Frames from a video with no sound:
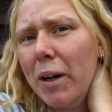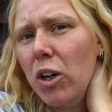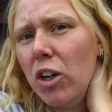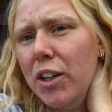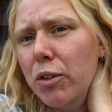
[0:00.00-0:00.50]
I
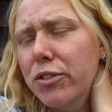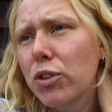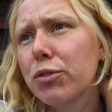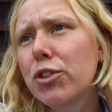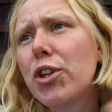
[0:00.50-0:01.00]
got enough
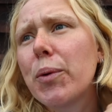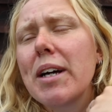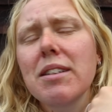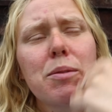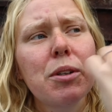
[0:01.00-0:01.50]
stuff to do
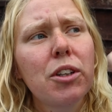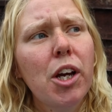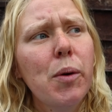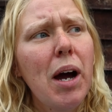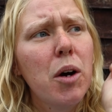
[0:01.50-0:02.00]
it. So I'm gonna
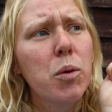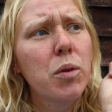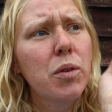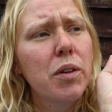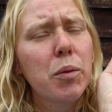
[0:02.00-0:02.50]
go out
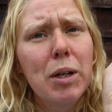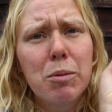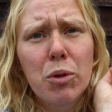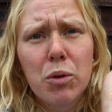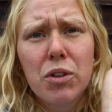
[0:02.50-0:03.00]
when
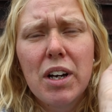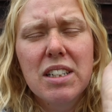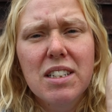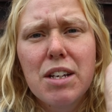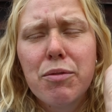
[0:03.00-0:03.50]
I'm done
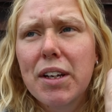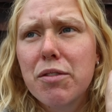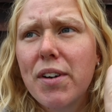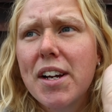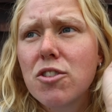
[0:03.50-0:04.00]
and see if I
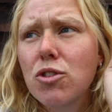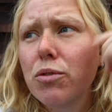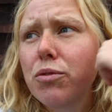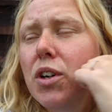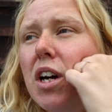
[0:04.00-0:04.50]
can find
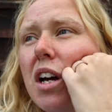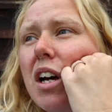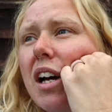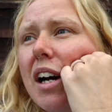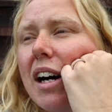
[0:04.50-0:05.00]
stuff.
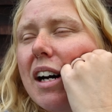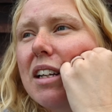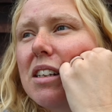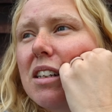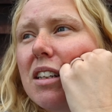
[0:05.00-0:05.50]

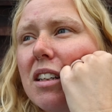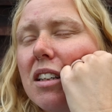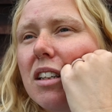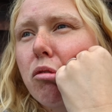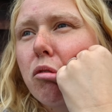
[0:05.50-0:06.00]
And
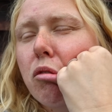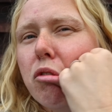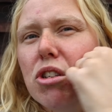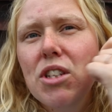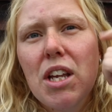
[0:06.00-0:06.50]

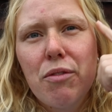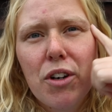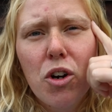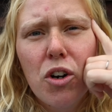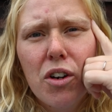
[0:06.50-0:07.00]
also see if I
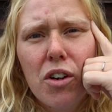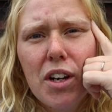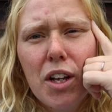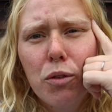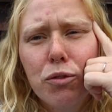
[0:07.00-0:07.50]
got
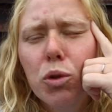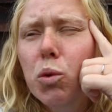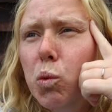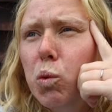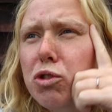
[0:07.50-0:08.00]
enough
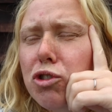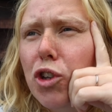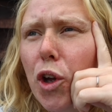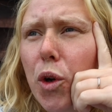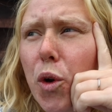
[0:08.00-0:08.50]
tools
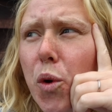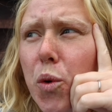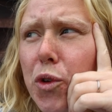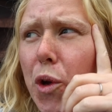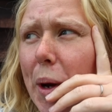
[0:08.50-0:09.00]

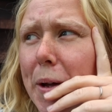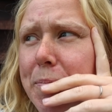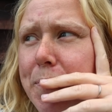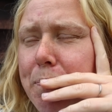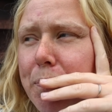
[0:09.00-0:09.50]
to do it.
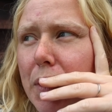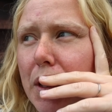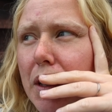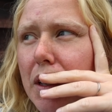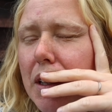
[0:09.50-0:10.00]

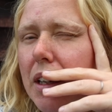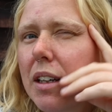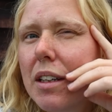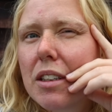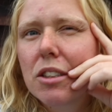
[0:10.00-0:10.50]

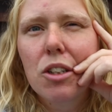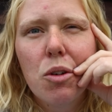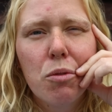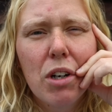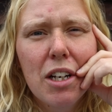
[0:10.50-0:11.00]
Because I
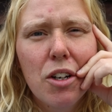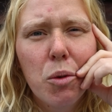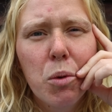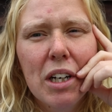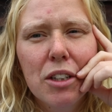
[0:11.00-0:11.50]
don't really know
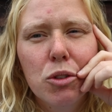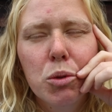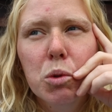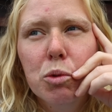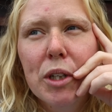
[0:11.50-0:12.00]
what kind of
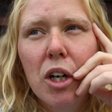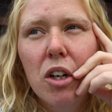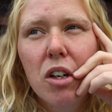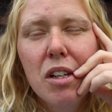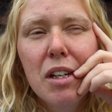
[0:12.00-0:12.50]
tools we
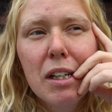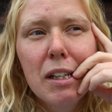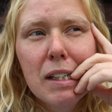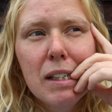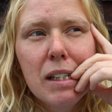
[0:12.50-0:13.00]
got.
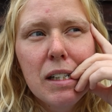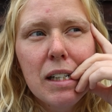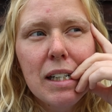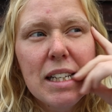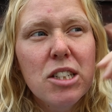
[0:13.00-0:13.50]

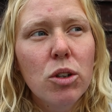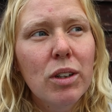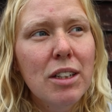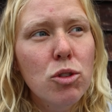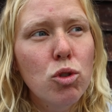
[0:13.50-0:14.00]
I need some
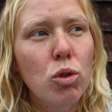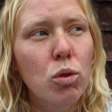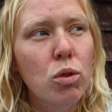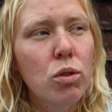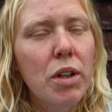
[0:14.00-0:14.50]
kind of
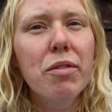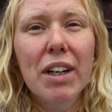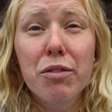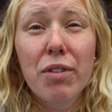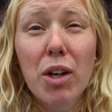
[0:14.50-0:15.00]
saw if I
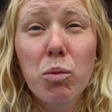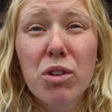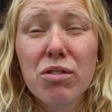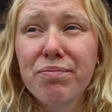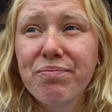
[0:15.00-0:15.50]
can find one.